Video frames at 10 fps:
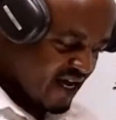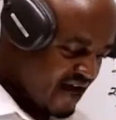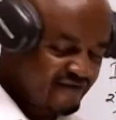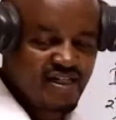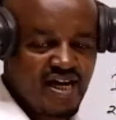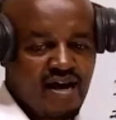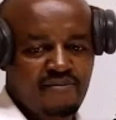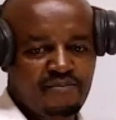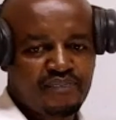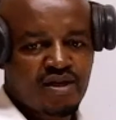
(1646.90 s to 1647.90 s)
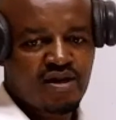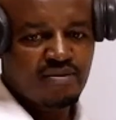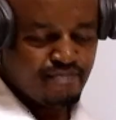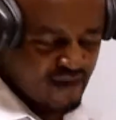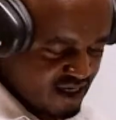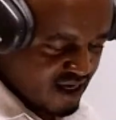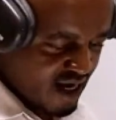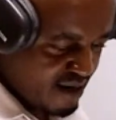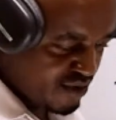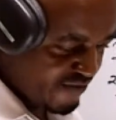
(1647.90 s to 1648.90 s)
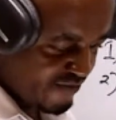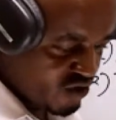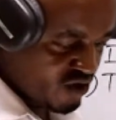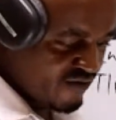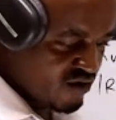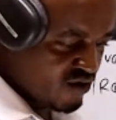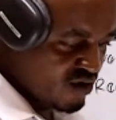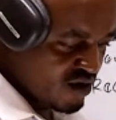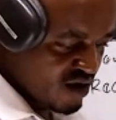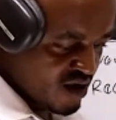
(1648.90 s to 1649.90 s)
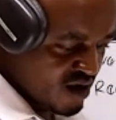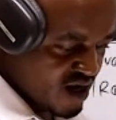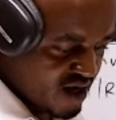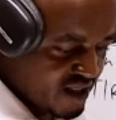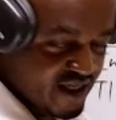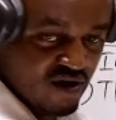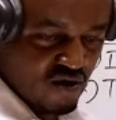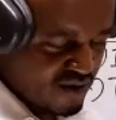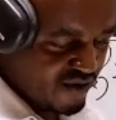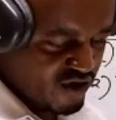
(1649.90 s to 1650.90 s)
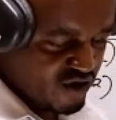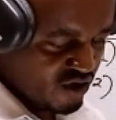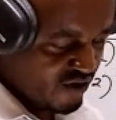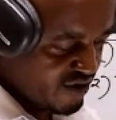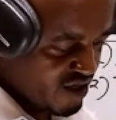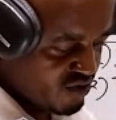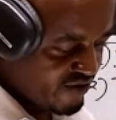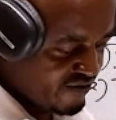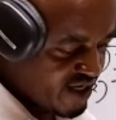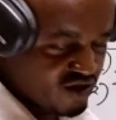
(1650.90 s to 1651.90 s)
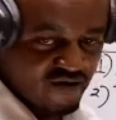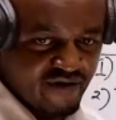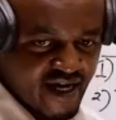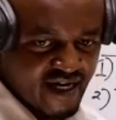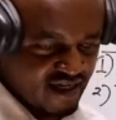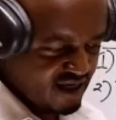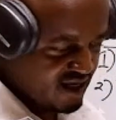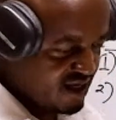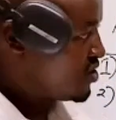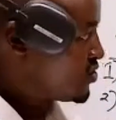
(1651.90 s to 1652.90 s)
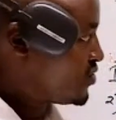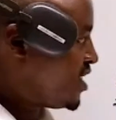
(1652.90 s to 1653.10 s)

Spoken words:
after making a provision for a general provision for doubtful debts of 30. So in